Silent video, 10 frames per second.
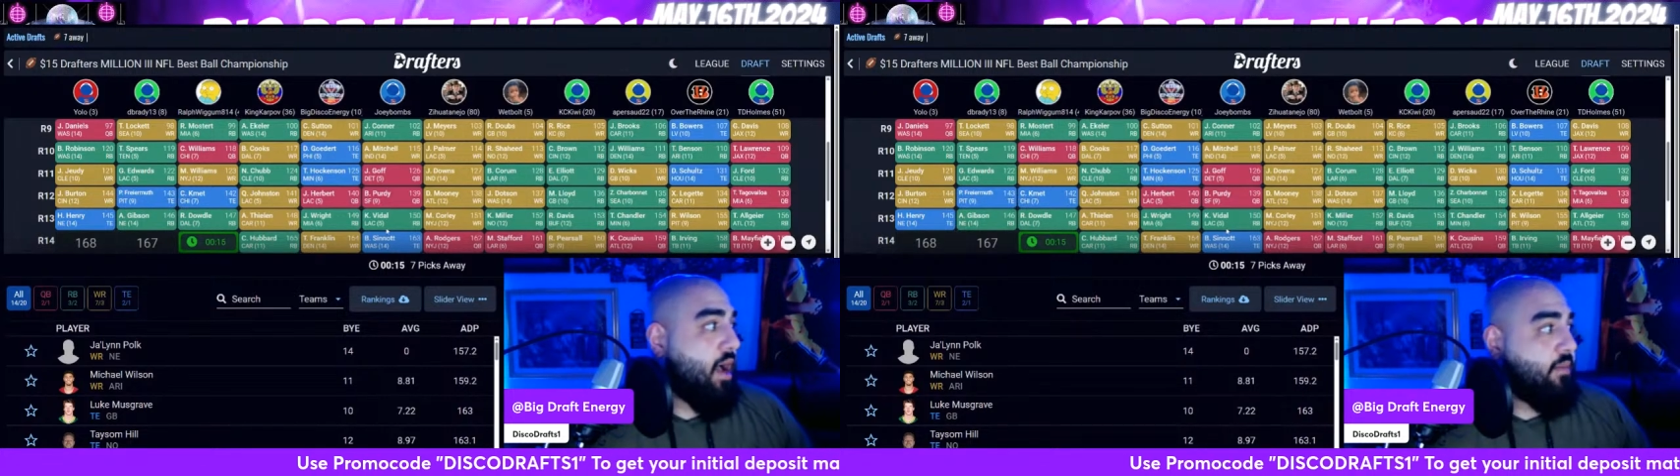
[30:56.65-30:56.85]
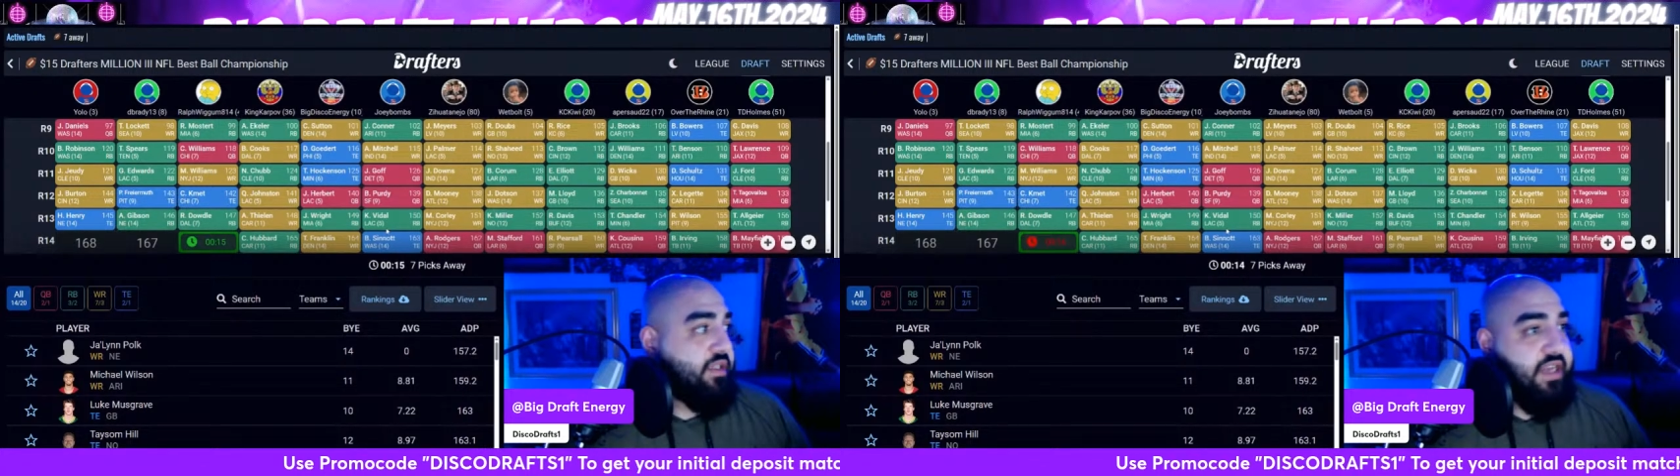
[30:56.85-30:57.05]

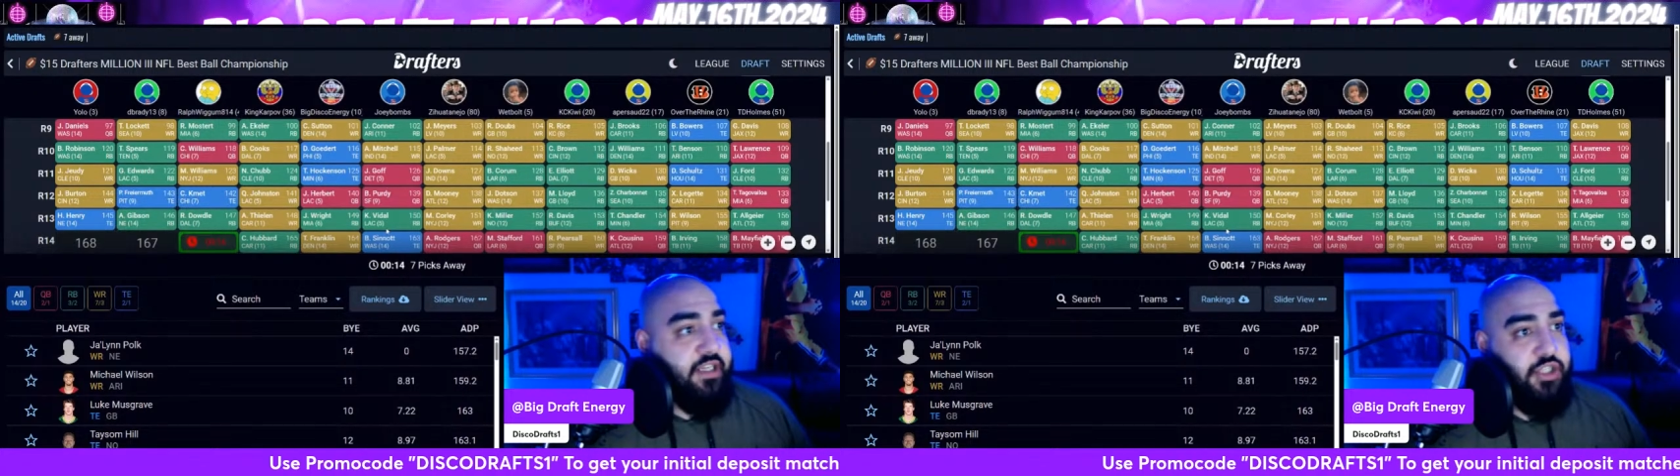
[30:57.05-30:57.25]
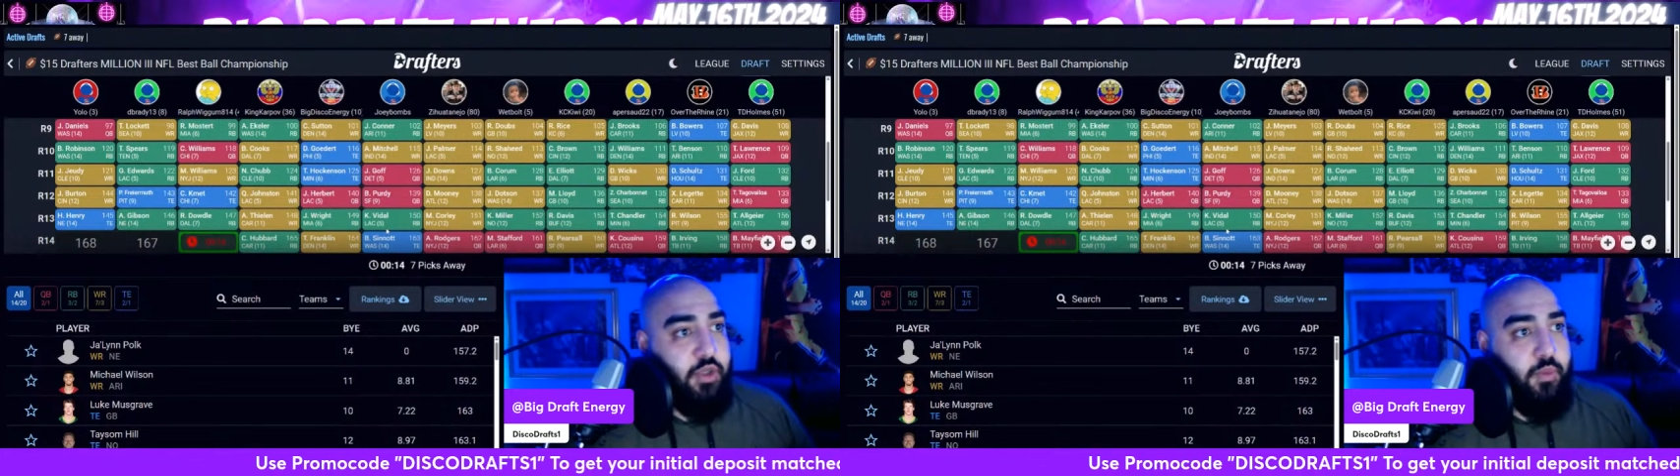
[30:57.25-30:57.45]

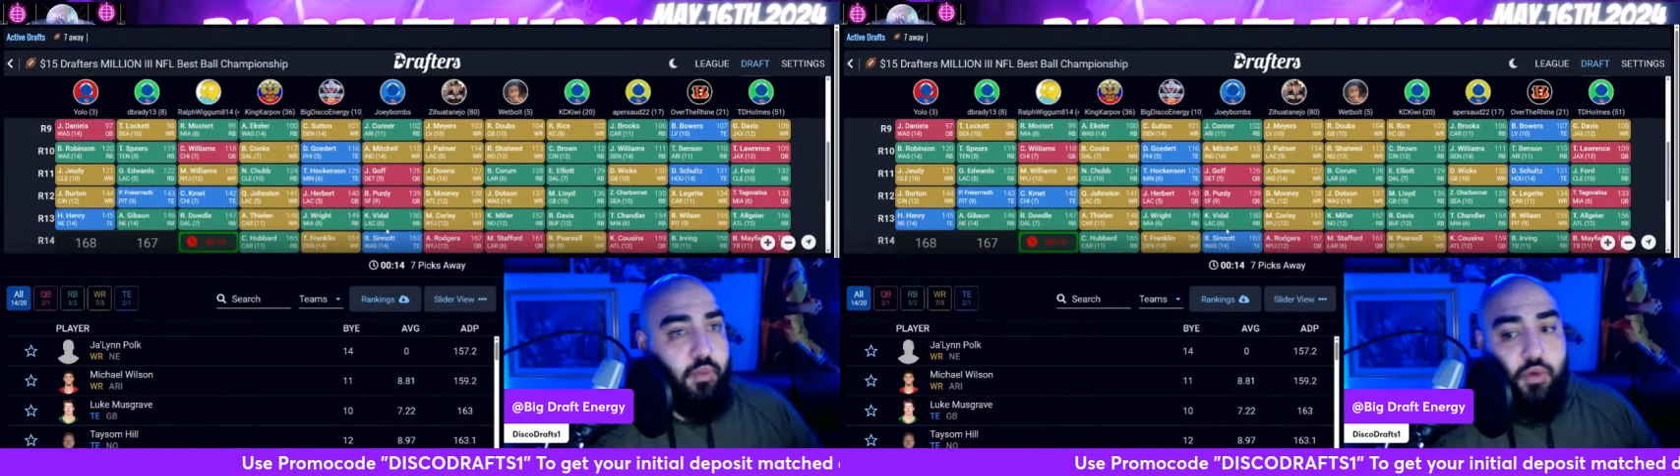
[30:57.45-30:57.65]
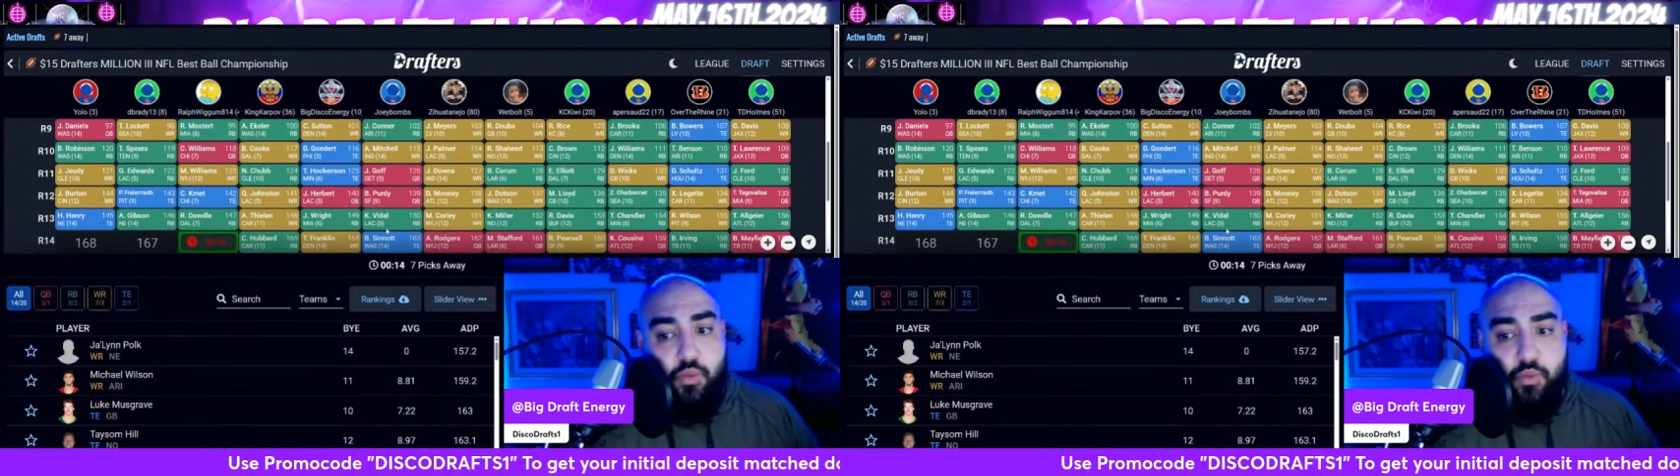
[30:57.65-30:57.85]
Essentially,
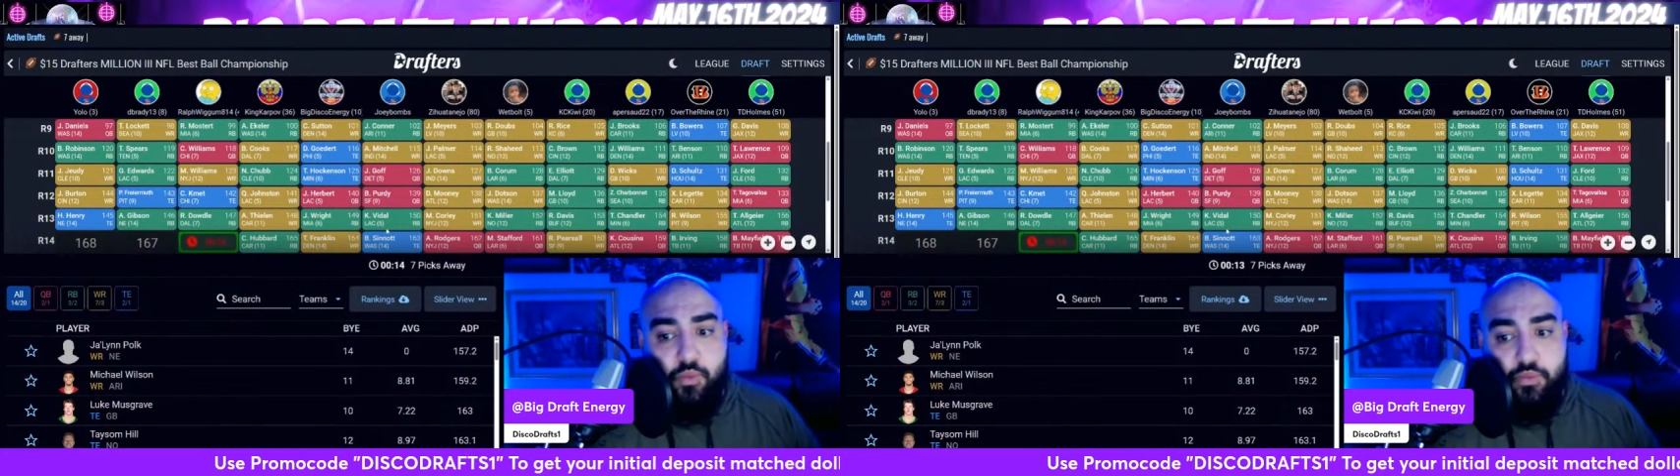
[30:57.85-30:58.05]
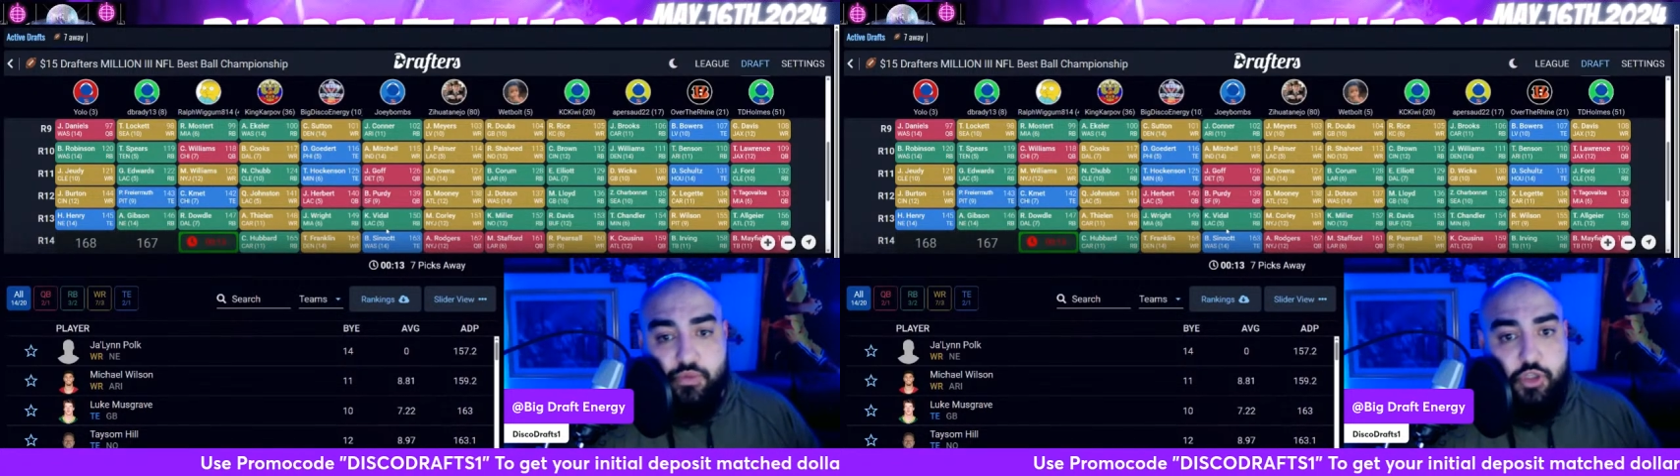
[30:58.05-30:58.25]

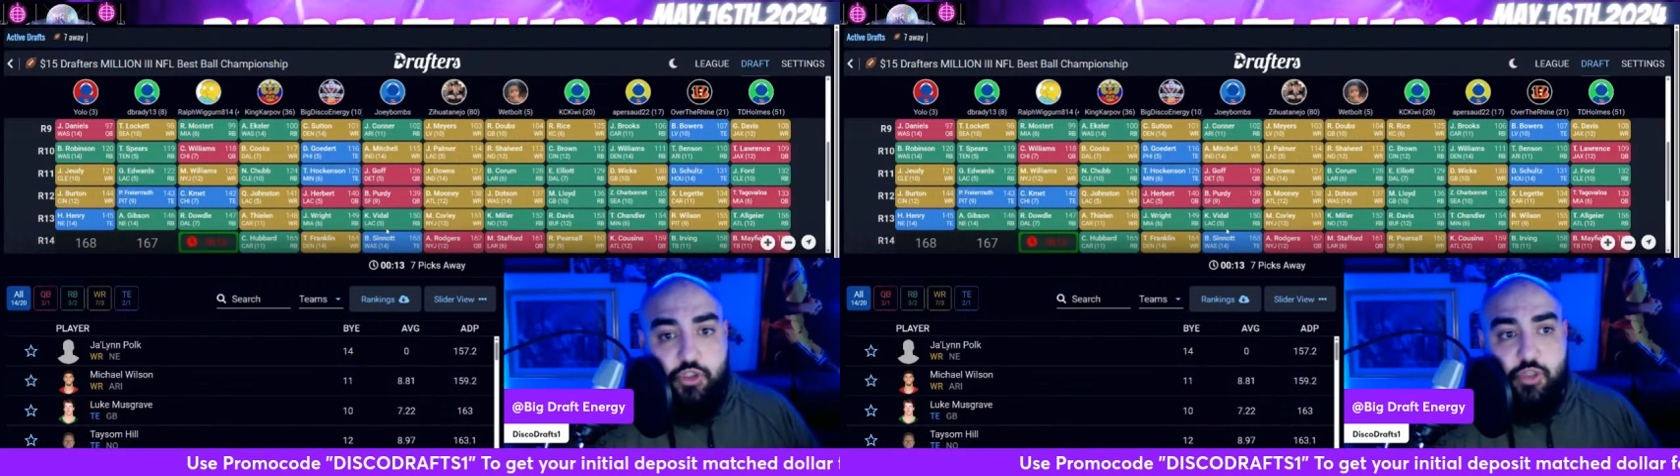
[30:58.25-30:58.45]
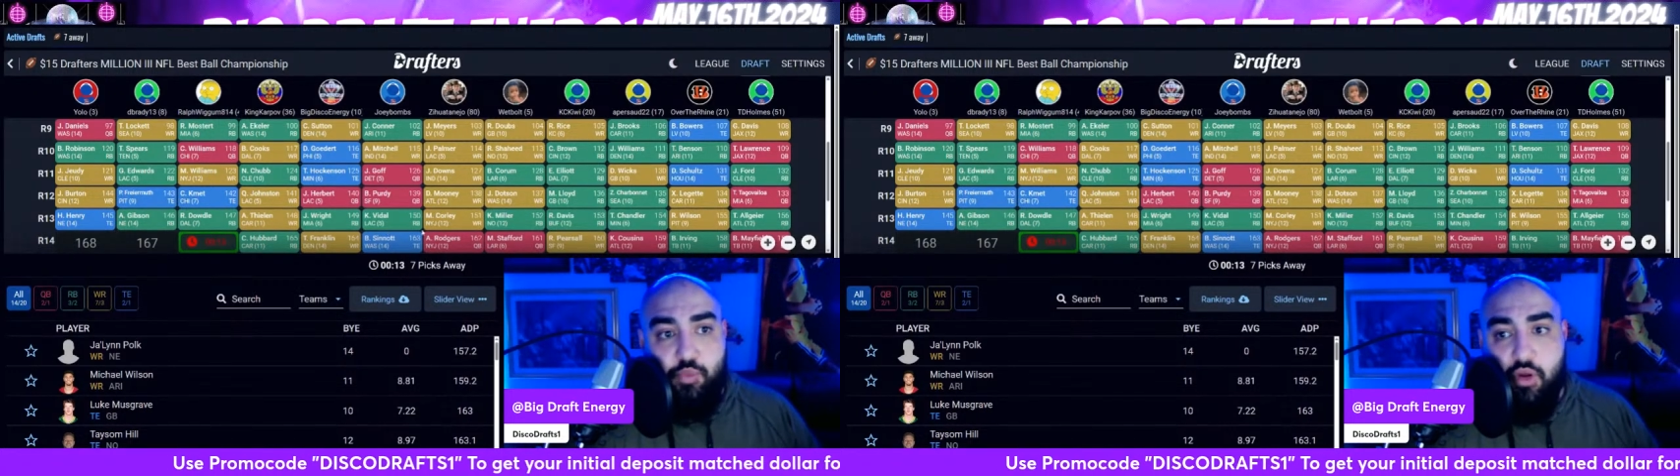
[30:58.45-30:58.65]
you
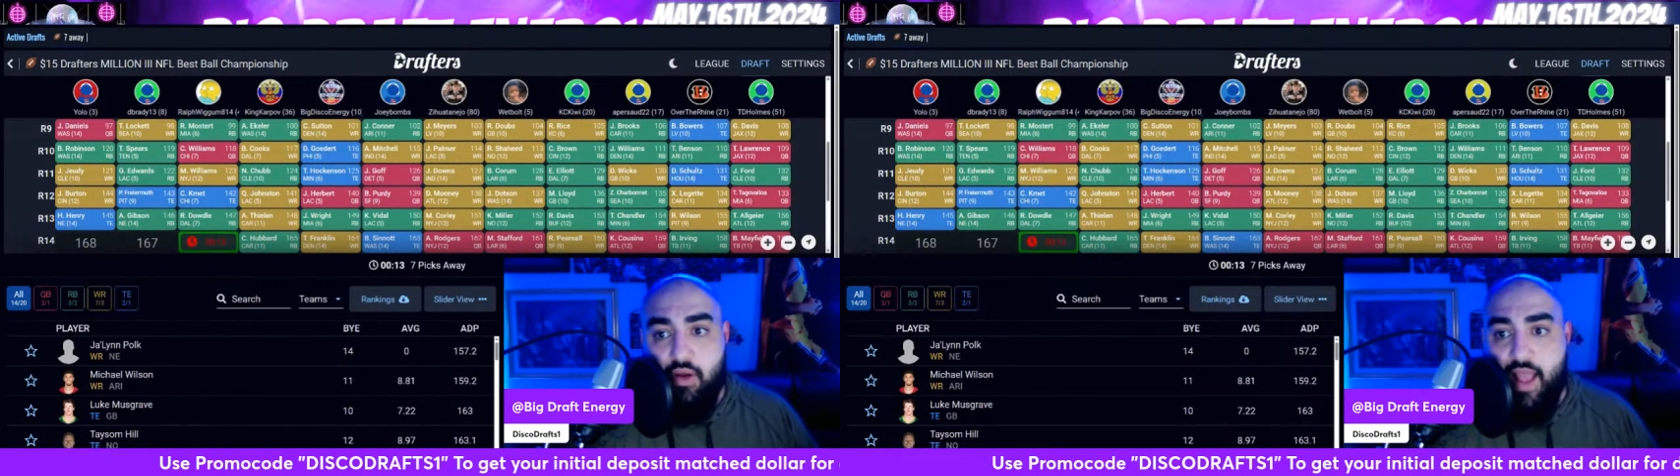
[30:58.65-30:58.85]
just put